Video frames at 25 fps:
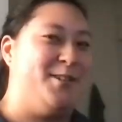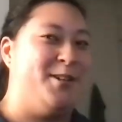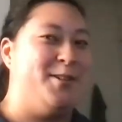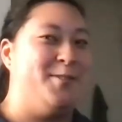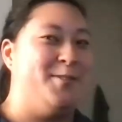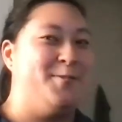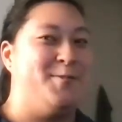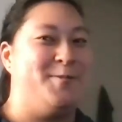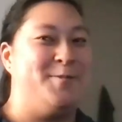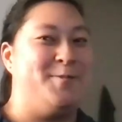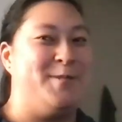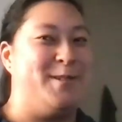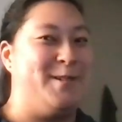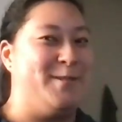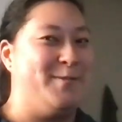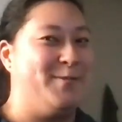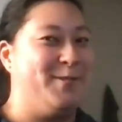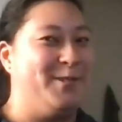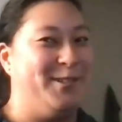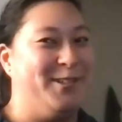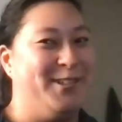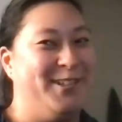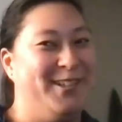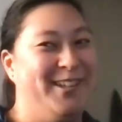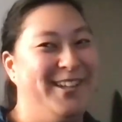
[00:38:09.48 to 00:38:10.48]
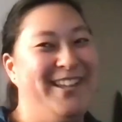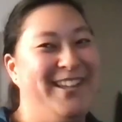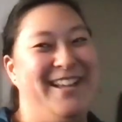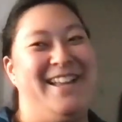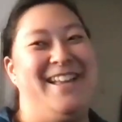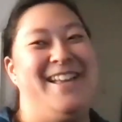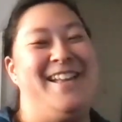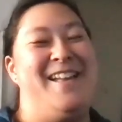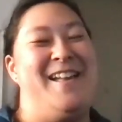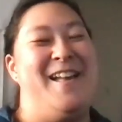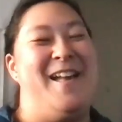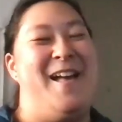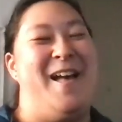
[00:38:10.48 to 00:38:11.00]
touch with people.
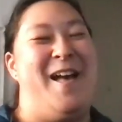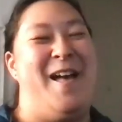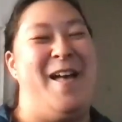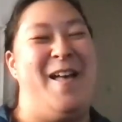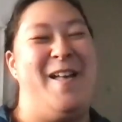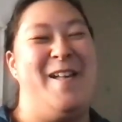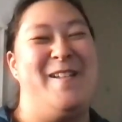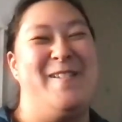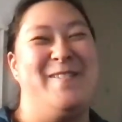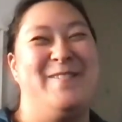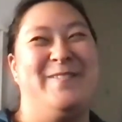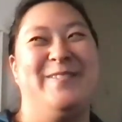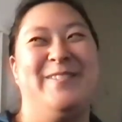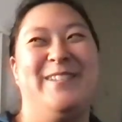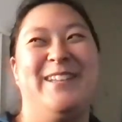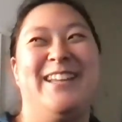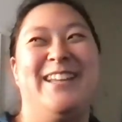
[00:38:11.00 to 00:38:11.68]
Yeah.